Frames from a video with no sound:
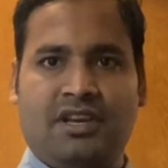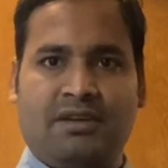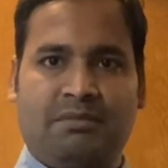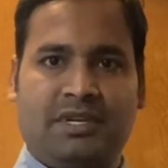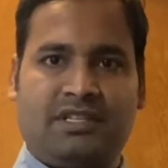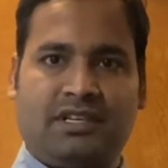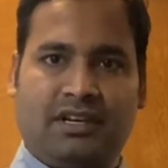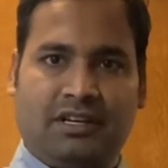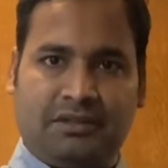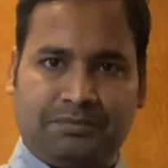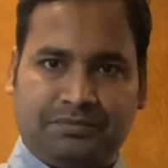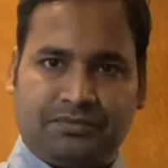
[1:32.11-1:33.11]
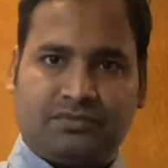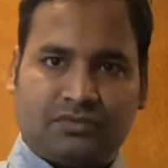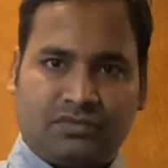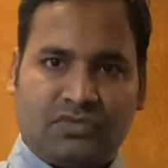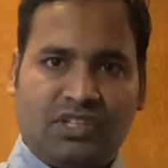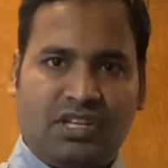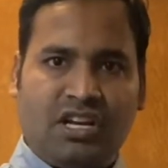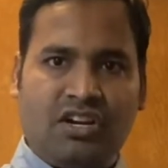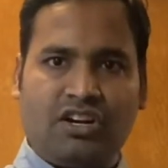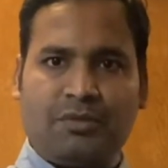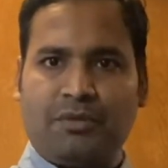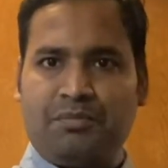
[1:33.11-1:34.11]
Basically, a
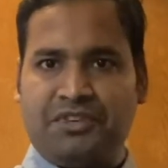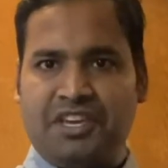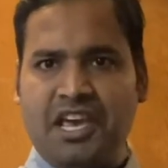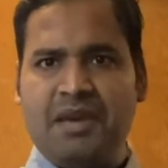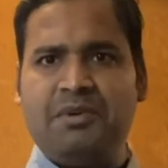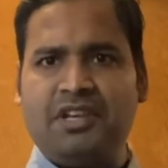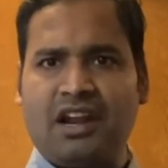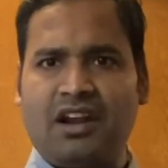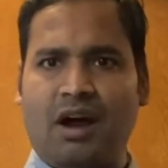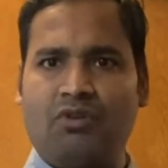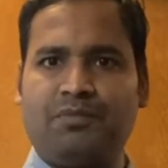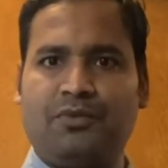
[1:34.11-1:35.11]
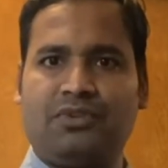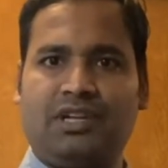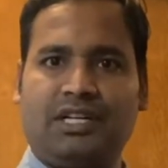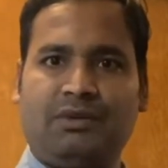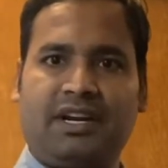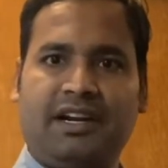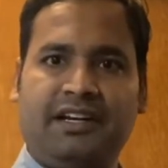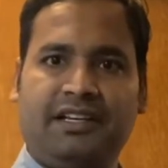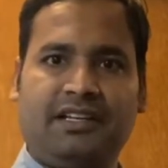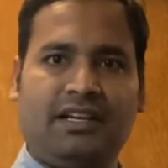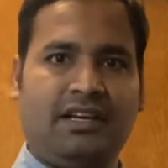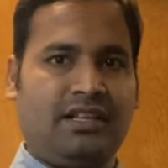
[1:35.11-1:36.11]
lot of the behavioral output that
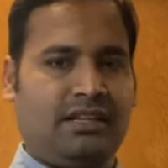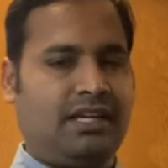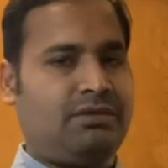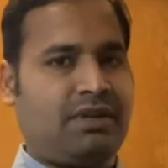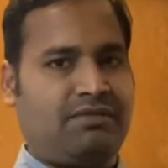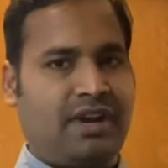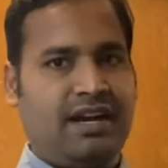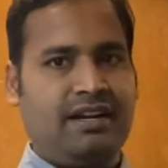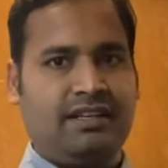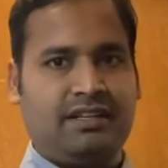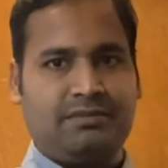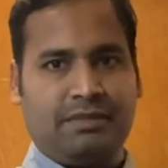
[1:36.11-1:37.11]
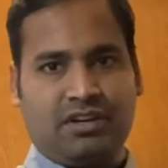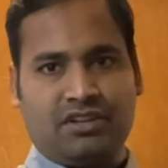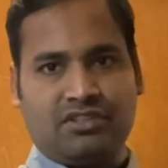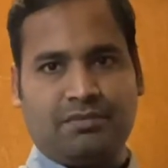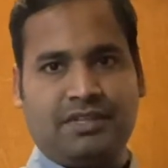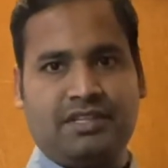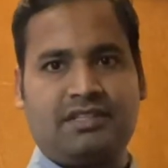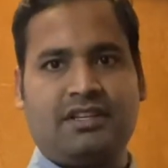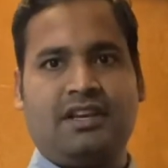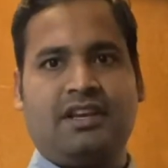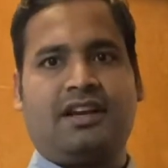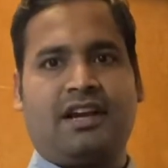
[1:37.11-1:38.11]
you are finding is because of this
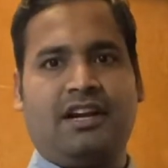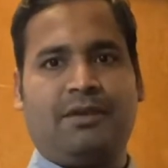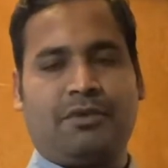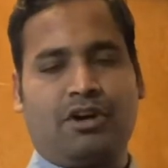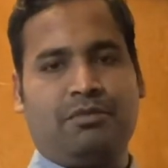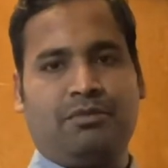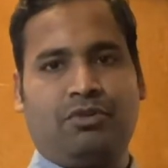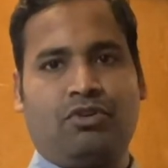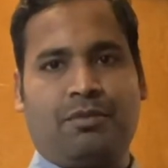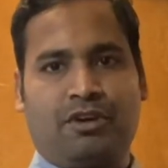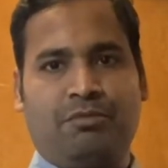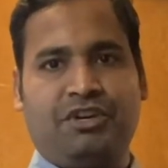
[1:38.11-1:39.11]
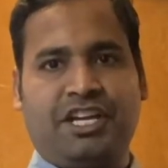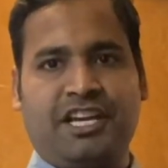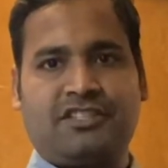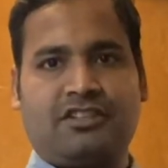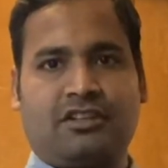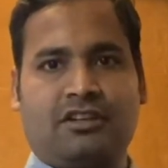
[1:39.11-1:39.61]
kind of common mode of communication.